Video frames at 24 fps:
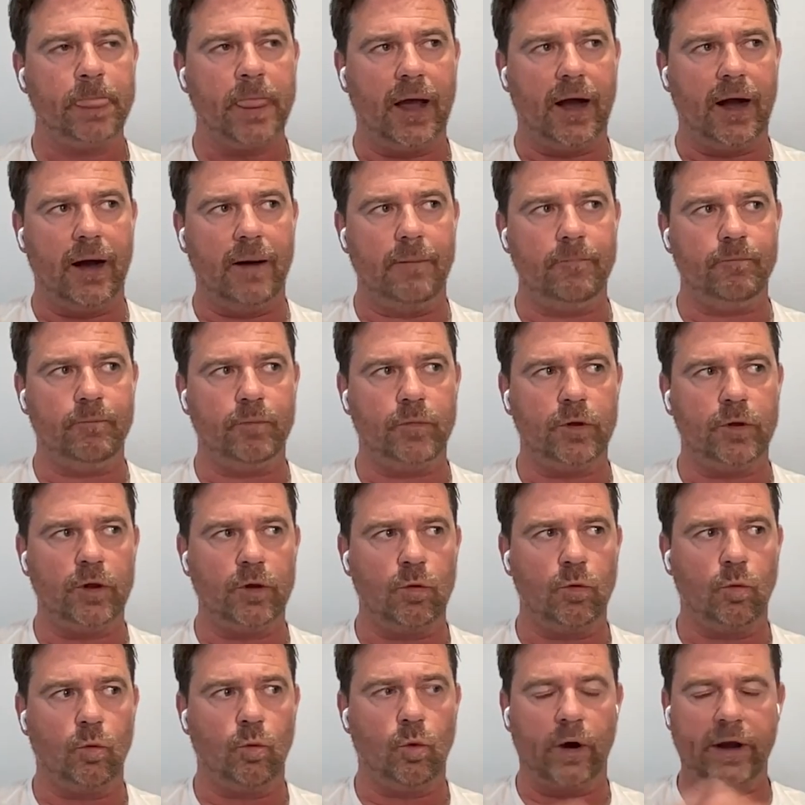Um,
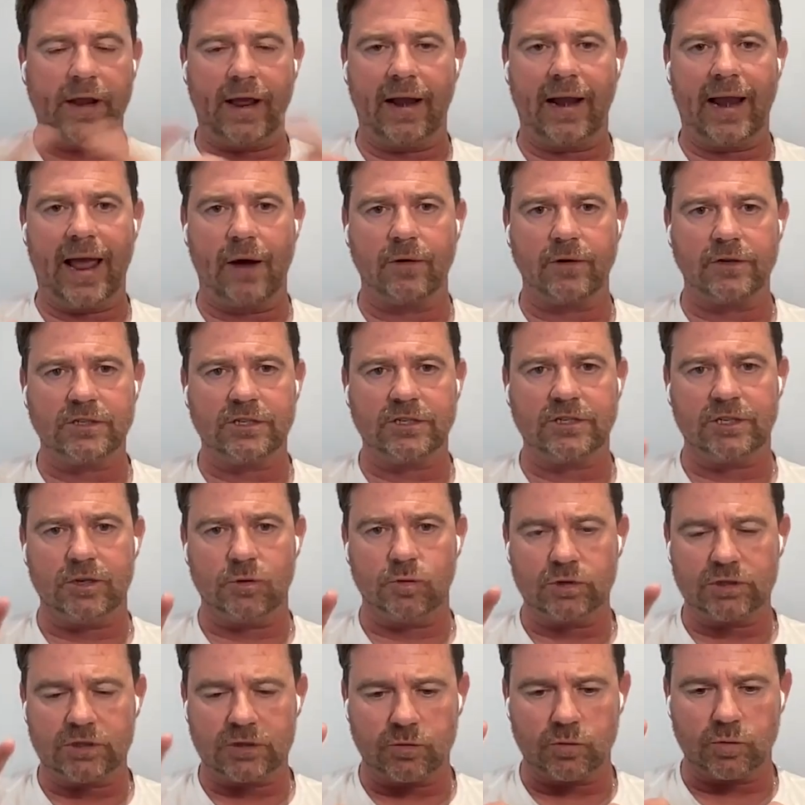what it allowed us to do
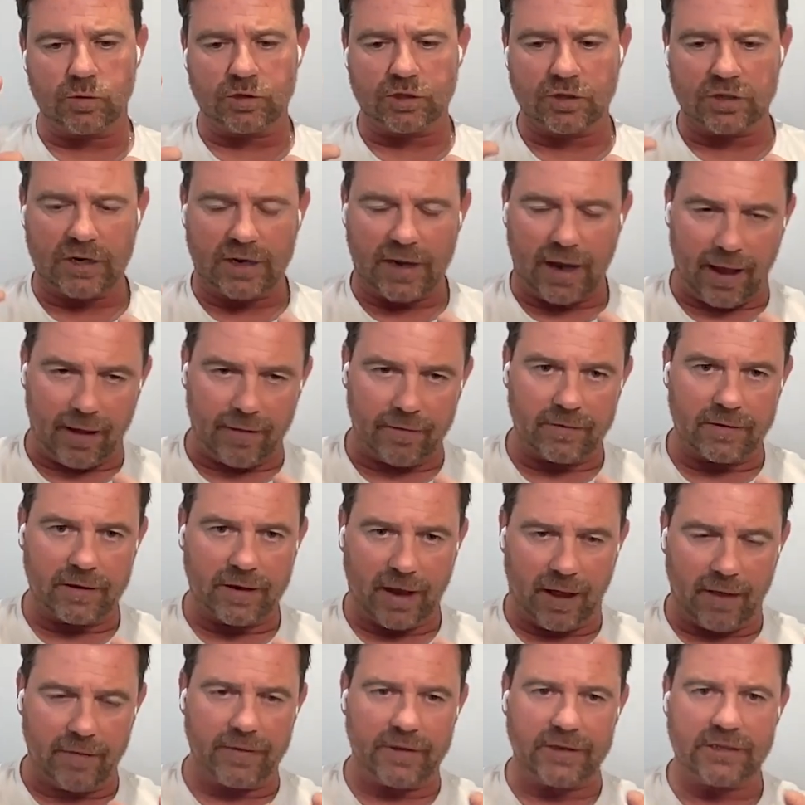was to was just cut
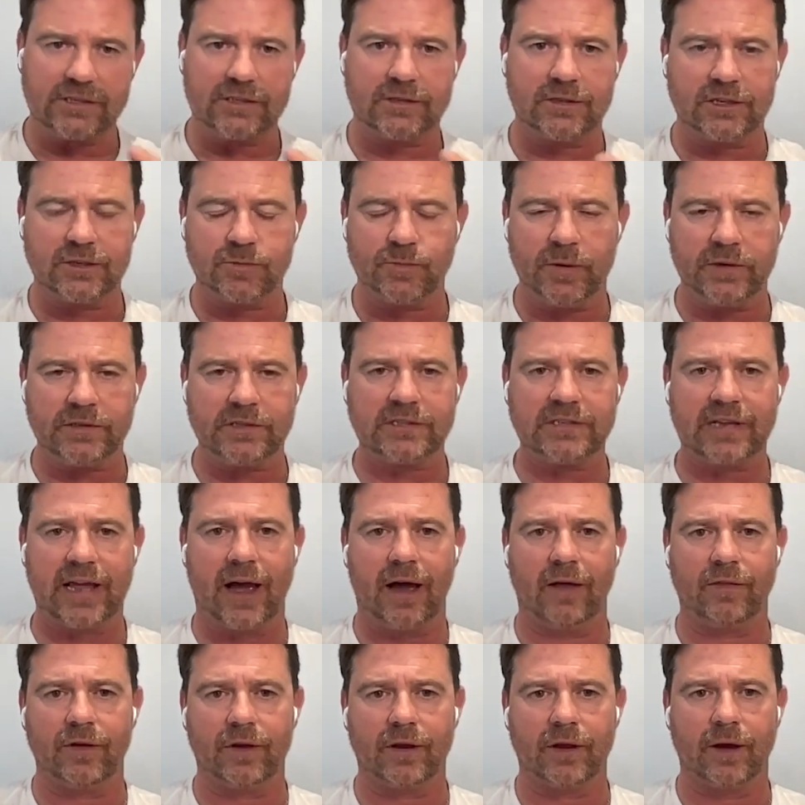cut this this business
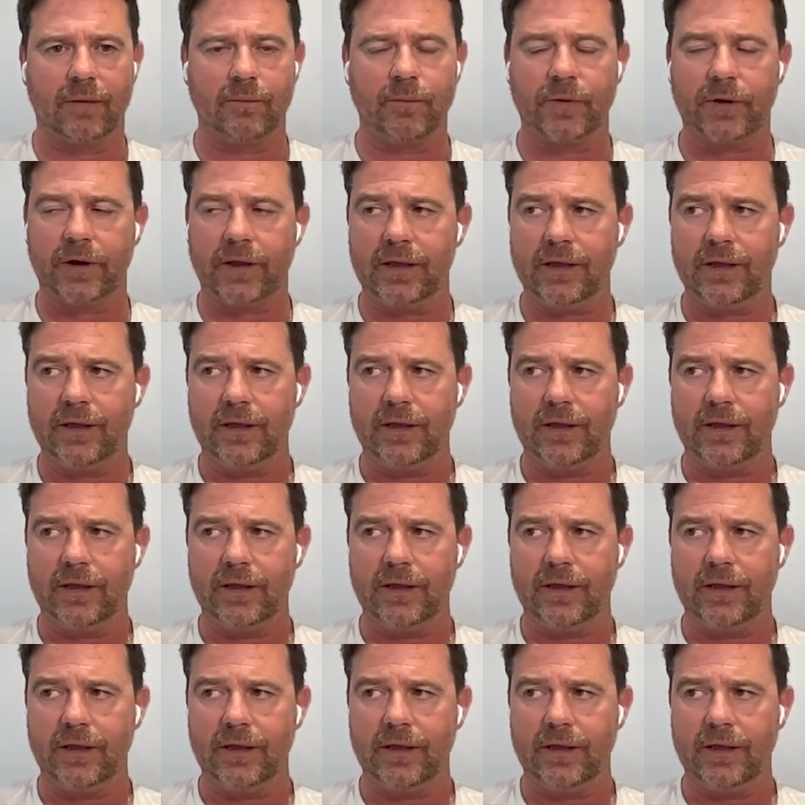out of the company,